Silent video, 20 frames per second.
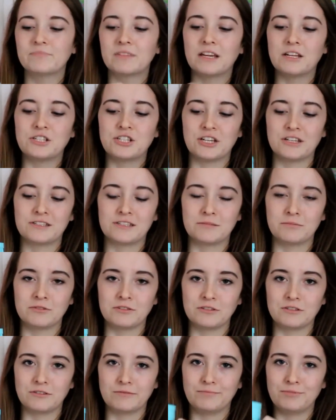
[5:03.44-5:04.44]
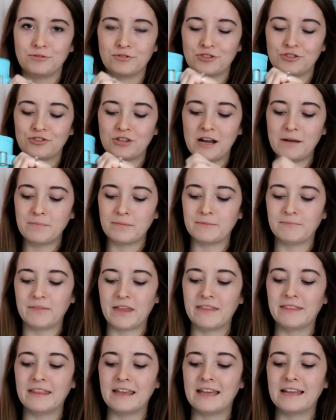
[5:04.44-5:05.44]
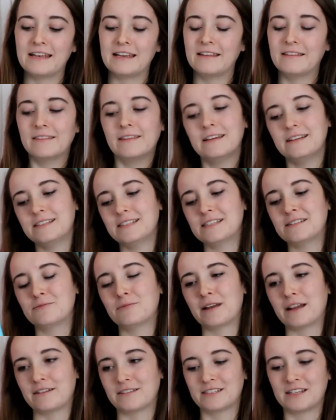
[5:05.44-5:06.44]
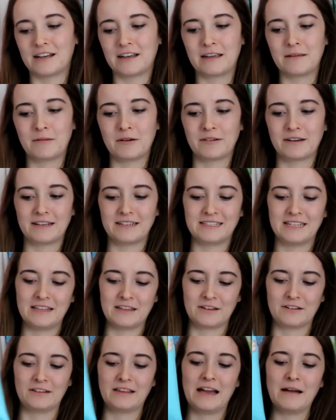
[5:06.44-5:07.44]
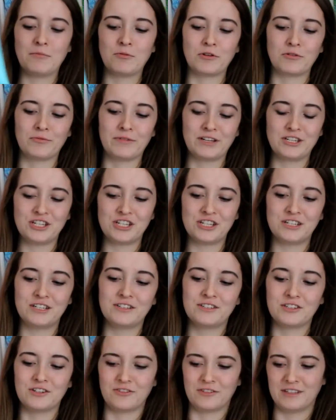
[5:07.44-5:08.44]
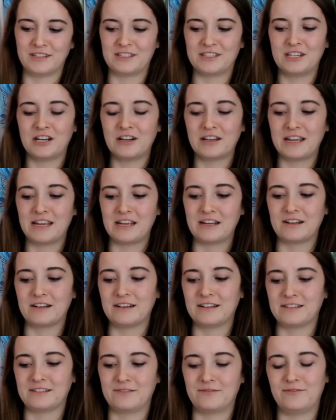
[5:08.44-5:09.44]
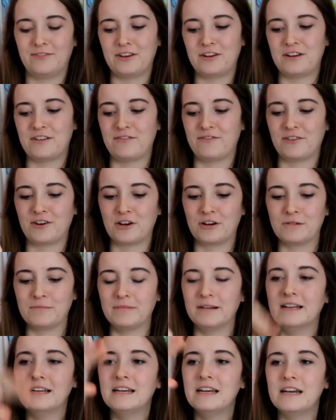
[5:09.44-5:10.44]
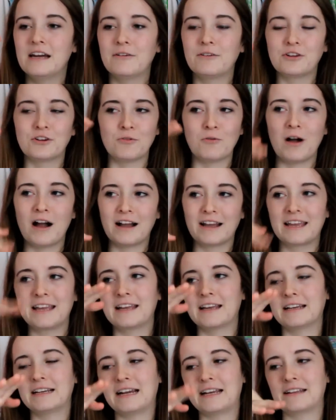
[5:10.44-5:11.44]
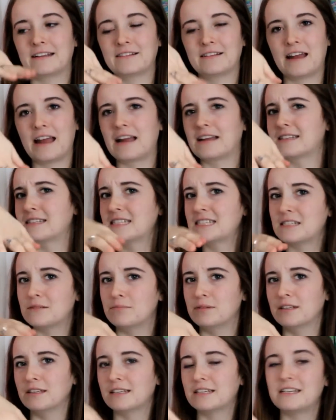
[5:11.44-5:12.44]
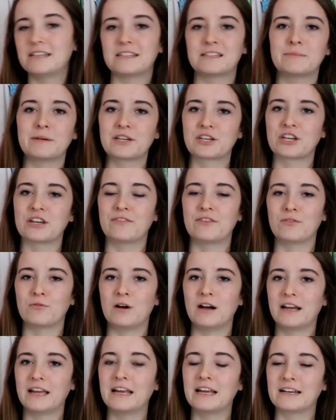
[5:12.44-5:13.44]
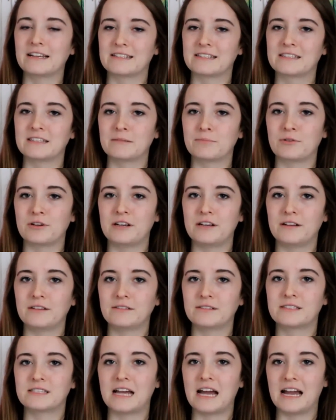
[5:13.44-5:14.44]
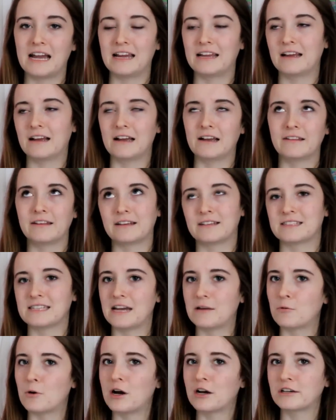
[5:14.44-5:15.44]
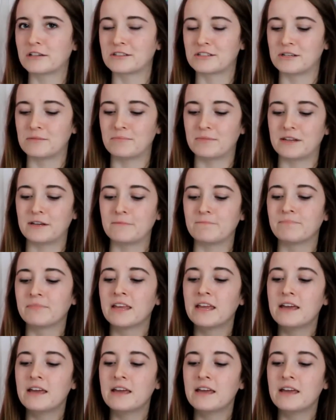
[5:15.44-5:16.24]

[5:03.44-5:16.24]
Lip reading: Adjustable boot strap. And then this is what I was talking about when I say they're a lot more rigid. So this tongue here is very firm. When you're walking, it kind of adds stability, especially if you're walking on a slippery side, like a sidewalk or something.